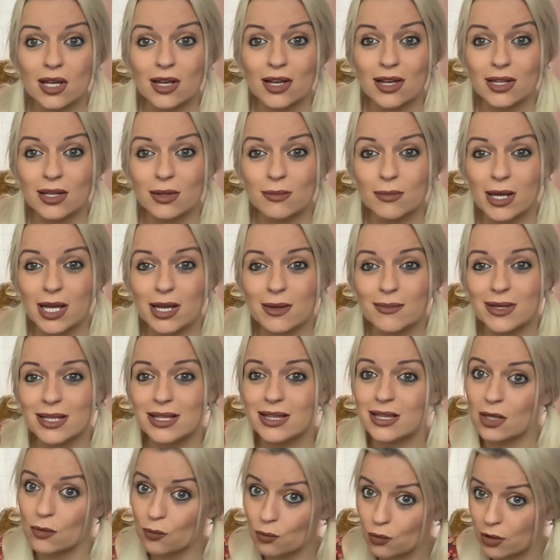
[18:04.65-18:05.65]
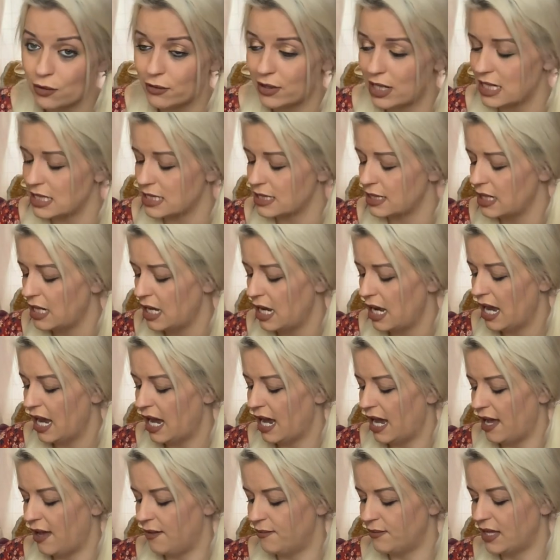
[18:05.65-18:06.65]
At the moment, they're worried
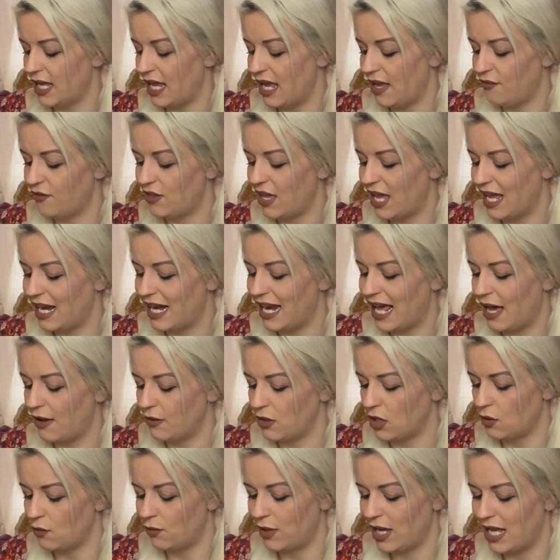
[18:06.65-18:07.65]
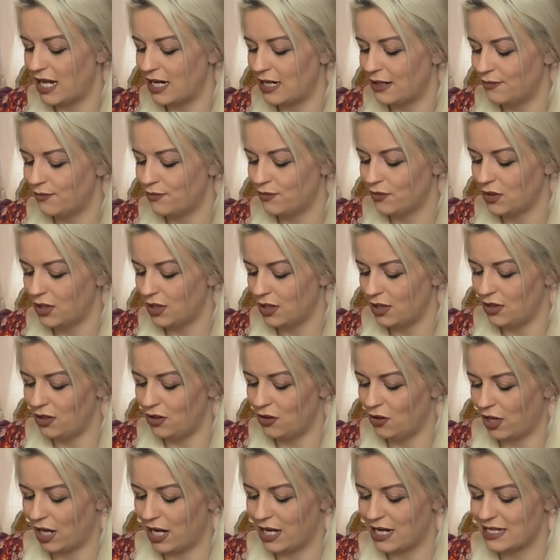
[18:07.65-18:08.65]
that if they allow you in,
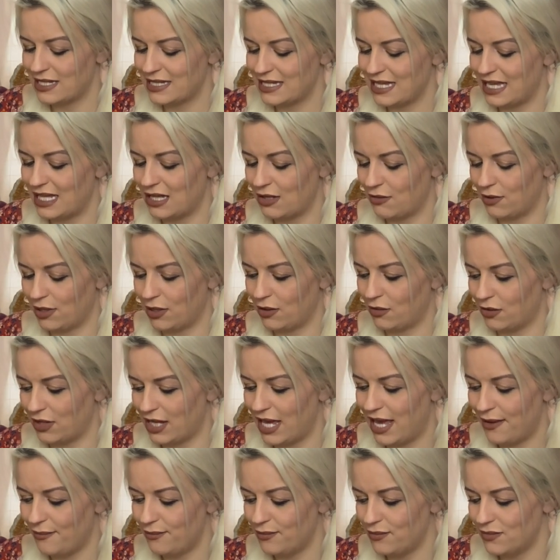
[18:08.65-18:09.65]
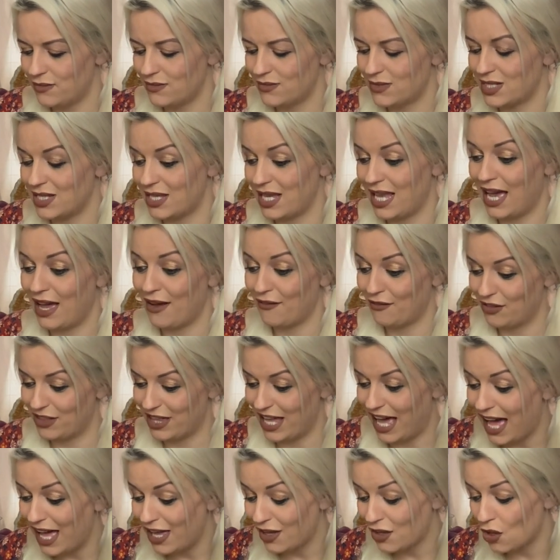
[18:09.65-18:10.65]
you're going to see the real them. So you have
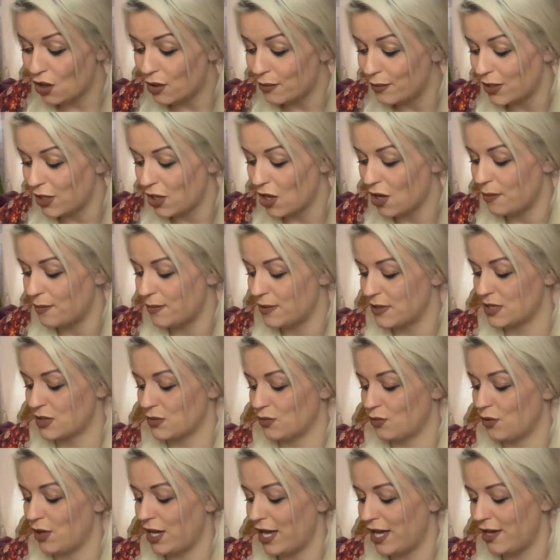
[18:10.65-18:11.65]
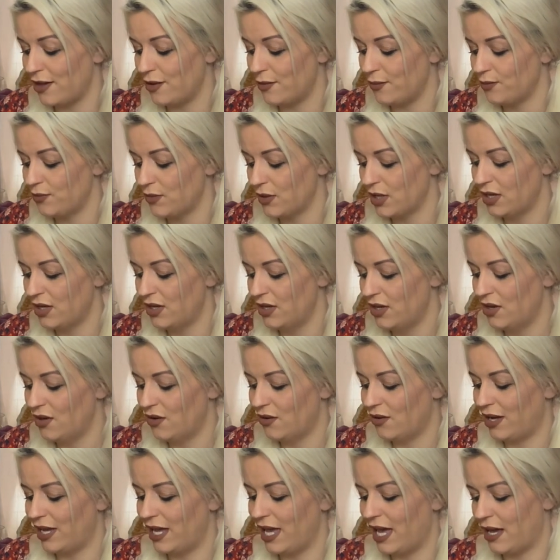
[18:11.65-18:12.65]
that coming up as well.
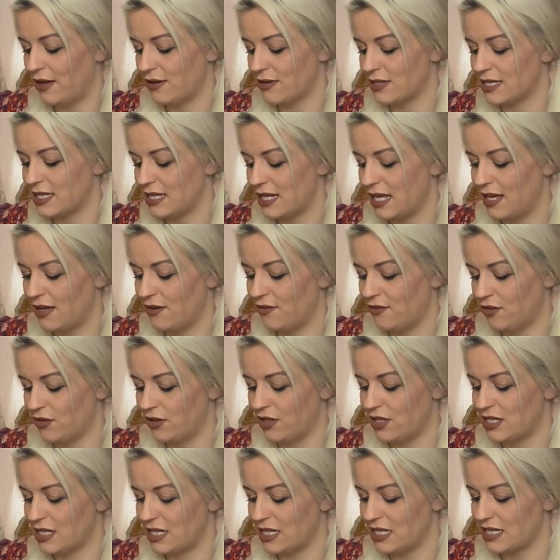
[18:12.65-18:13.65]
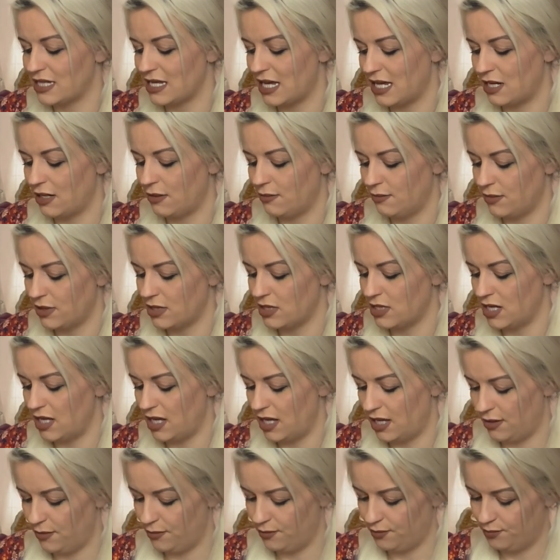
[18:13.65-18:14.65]
What else are they avoiding, deck number
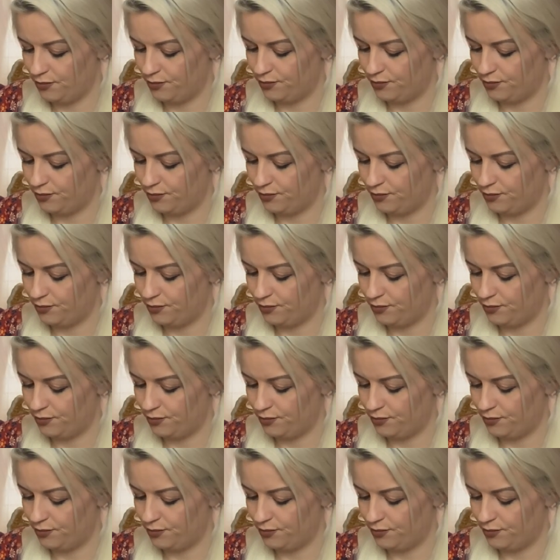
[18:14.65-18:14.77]
two?